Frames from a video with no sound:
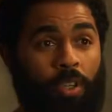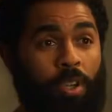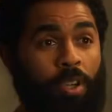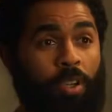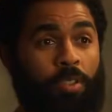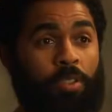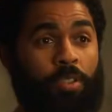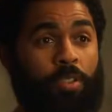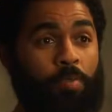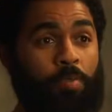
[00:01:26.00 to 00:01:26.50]

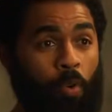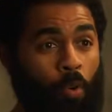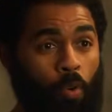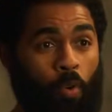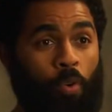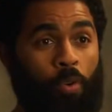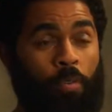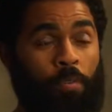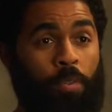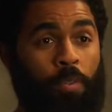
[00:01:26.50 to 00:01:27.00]
church
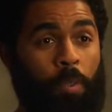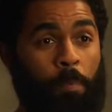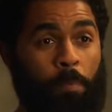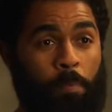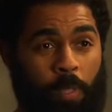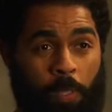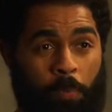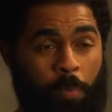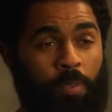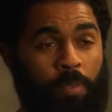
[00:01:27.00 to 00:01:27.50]
more for the
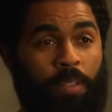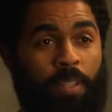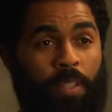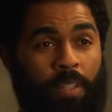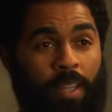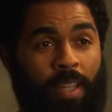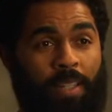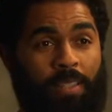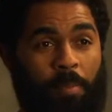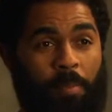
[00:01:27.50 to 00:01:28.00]
people
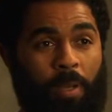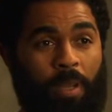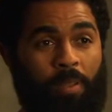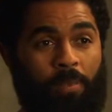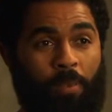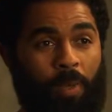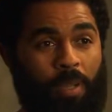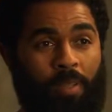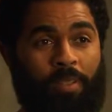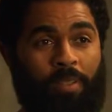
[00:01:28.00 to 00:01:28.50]
and less
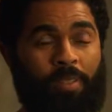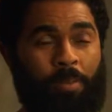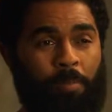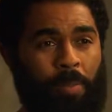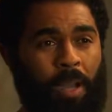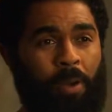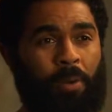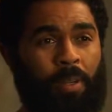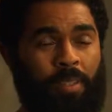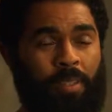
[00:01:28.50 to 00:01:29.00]
about wealth
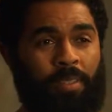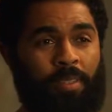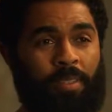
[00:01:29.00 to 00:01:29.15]
and power.